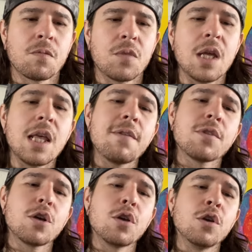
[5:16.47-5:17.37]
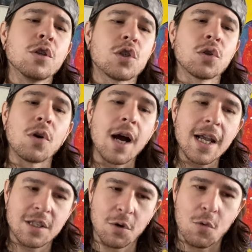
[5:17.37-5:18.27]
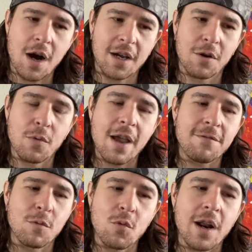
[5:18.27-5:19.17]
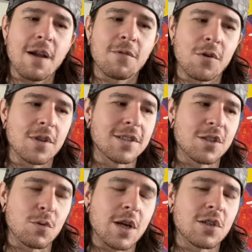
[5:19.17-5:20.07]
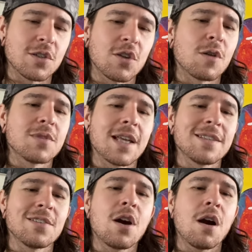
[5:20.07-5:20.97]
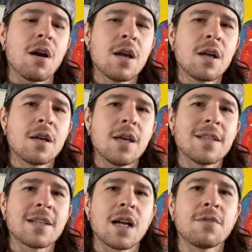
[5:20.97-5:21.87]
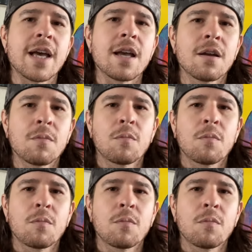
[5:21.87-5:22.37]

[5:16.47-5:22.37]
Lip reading: And even though you try to walk away from whatever the situation or circumstances are, it's kind of like,